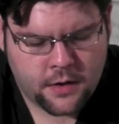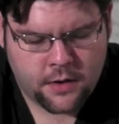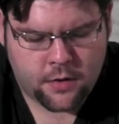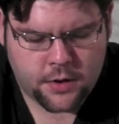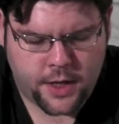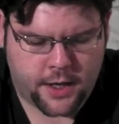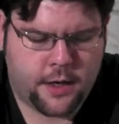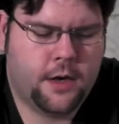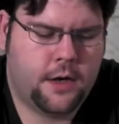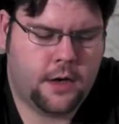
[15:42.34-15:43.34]
Okay,
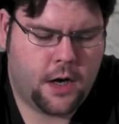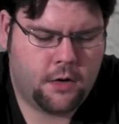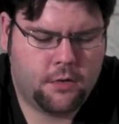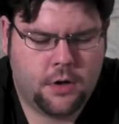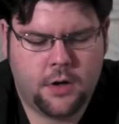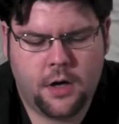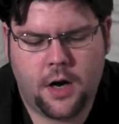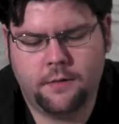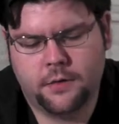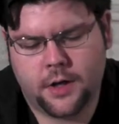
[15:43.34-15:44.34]
now
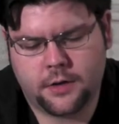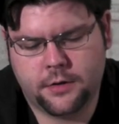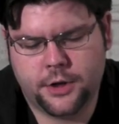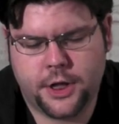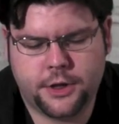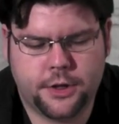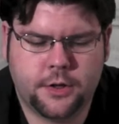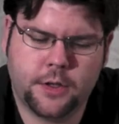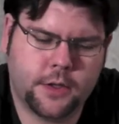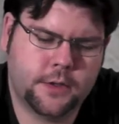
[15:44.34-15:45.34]
I would like to change it
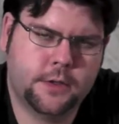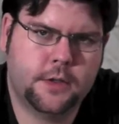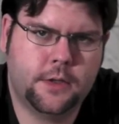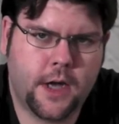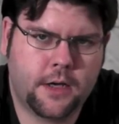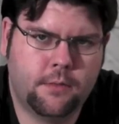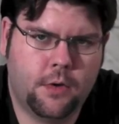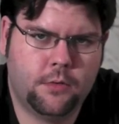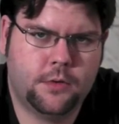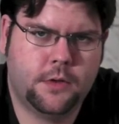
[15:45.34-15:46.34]
in its tank
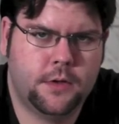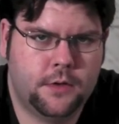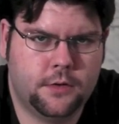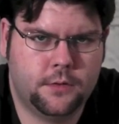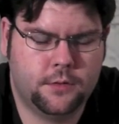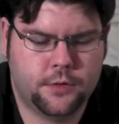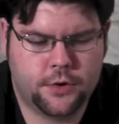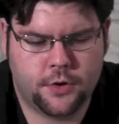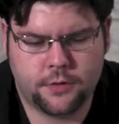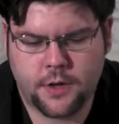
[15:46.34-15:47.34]
mode to
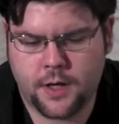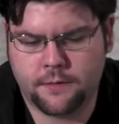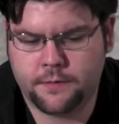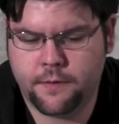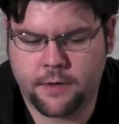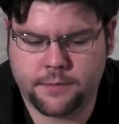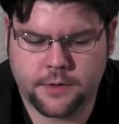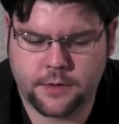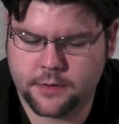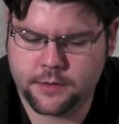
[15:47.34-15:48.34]
show it how it vapes
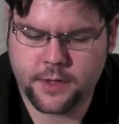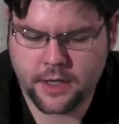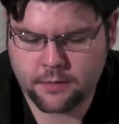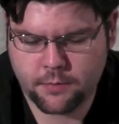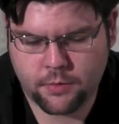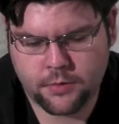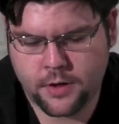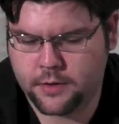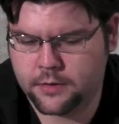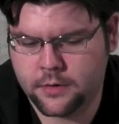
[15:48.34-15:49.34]
in a tank mode
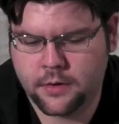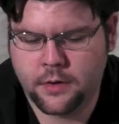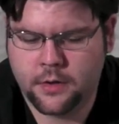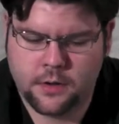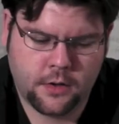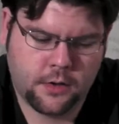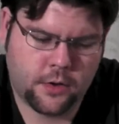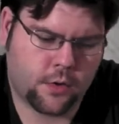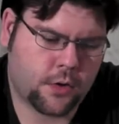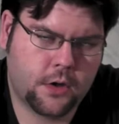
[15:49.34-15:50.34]
and
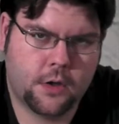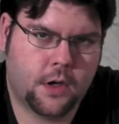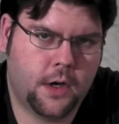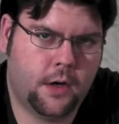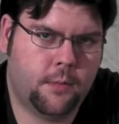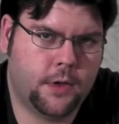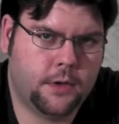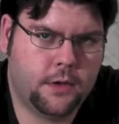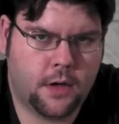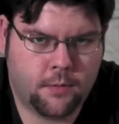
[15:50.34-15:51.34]
talk a little bit
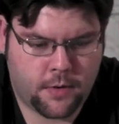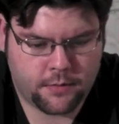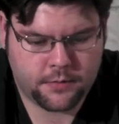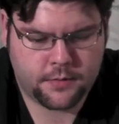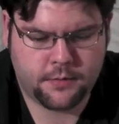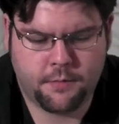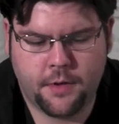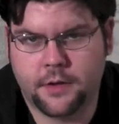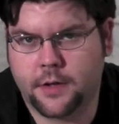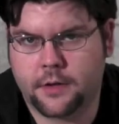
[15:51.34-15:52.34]
about
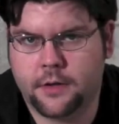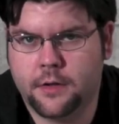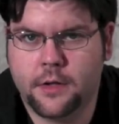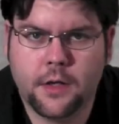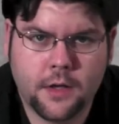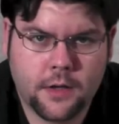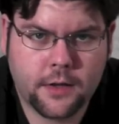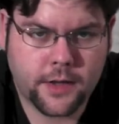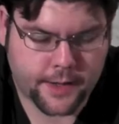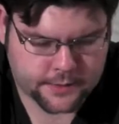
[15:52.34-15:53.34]
rebuilding
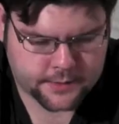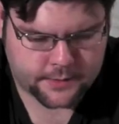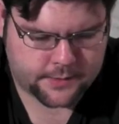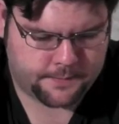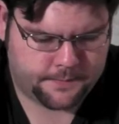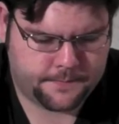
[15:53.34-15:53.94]
tank system.